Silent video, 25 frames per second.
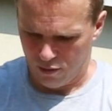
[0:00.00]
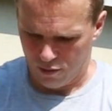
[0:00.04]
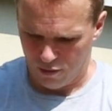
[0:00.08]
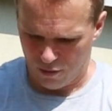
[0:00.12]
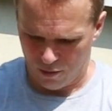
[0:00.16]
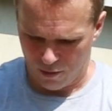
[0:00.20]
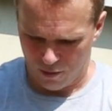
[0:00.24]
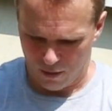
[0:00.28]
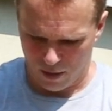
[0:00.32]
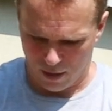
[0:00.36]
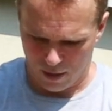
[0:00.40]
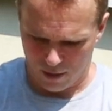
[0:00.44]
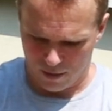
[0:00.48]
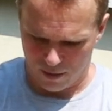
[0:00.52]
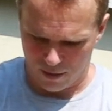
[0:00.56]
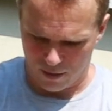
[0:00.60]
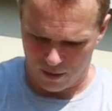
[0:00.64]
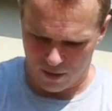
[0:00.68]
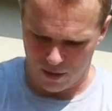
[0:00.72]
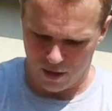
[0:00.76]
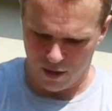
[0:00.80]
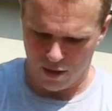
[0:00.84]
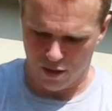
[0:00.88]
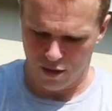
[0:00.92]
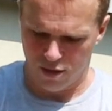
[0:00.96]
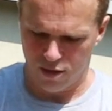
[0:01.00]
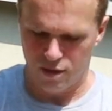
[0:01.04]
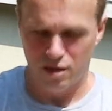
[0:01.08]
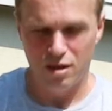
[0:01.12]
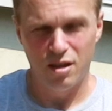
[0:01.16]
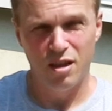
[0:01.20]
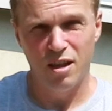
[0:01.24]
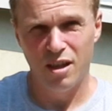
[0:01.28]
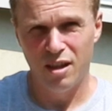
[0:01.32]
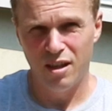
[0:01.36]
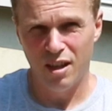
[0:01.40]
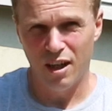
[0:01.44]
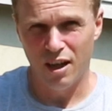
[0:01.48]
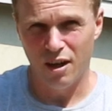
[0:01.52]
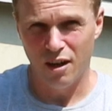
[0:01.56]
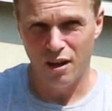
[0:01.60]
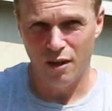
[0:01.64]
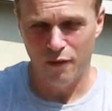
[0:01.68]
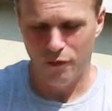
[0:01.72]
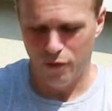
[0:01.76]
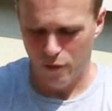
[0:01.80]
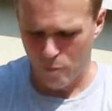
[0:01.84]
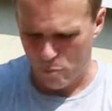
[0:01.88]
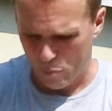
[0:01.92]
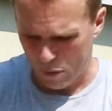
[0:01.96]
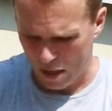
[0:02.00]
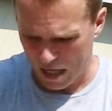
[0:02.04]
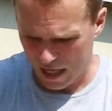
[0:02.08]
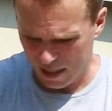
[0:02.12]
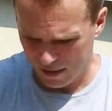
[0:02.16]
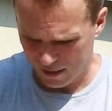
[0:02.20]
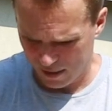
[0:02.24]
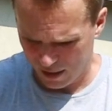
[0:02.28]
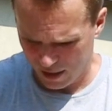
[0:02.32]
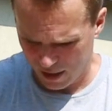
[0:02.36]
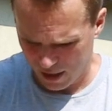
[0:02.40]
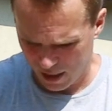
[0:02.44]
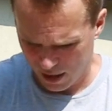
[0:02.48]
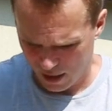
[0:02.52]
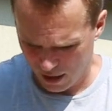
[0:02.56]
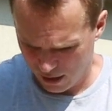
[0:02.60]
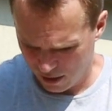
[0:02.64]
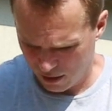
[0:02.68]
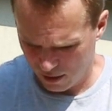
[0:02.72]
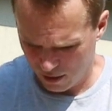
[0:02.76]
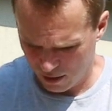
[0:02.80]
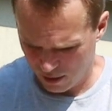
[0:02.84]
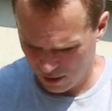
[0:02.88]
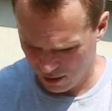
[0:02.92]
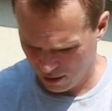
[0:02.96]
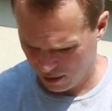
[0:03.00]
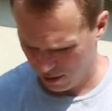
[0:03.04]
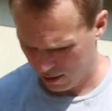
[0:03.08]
So let's just take off the plastic here.